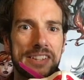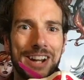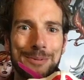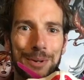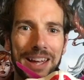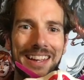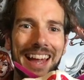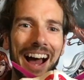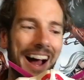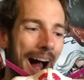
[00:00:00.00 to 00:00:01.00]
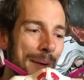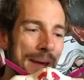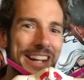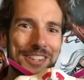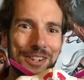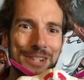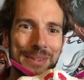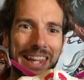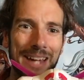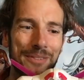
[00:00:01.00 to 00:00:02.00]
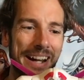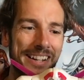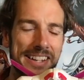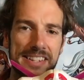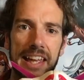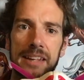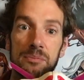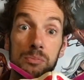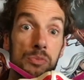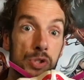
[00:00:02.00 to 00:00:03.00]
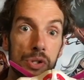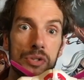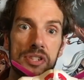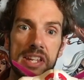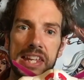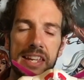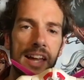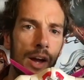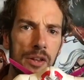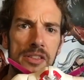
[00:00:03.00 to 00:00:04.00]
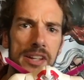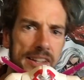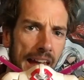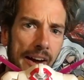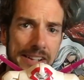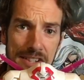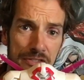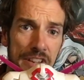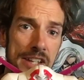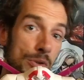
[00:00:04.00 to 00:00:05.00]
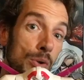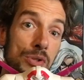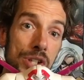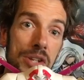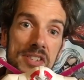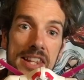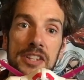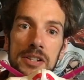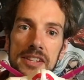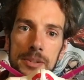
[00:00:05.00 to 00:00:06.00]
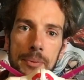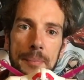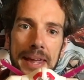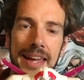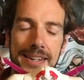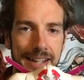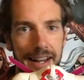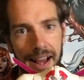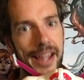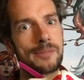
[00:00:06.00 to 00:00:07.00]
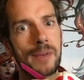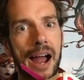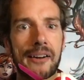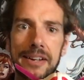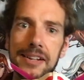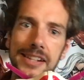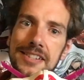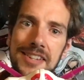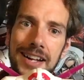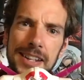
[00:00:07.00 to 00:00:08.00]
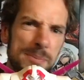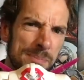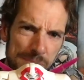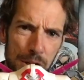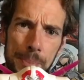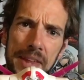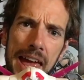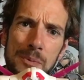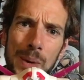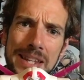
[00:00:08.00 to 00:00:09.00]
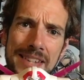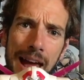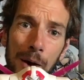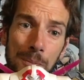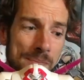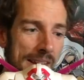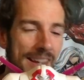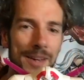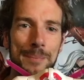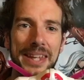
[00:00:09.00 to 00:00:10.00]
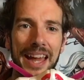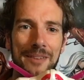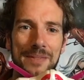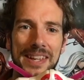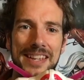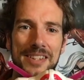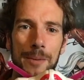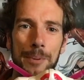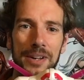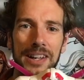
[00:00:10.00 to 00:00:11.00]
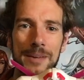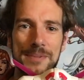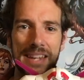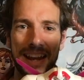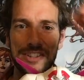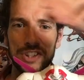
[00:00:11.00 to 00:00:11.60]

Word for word: a terrible ca- I made a choice with the camera angle. It's like, do you see the character's feet or do you see the top, the top of my head? And I arrogantly decided top of the head wins out. But yeah, here's Apocalypse and